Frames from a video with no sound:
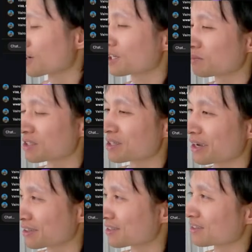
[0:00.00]
give me a
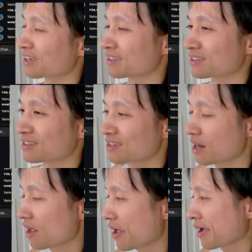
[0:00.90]
second so I can
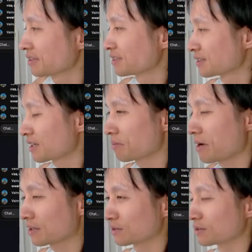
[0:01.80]
get
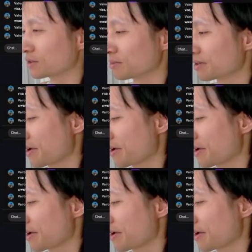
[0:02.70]
back into a loop.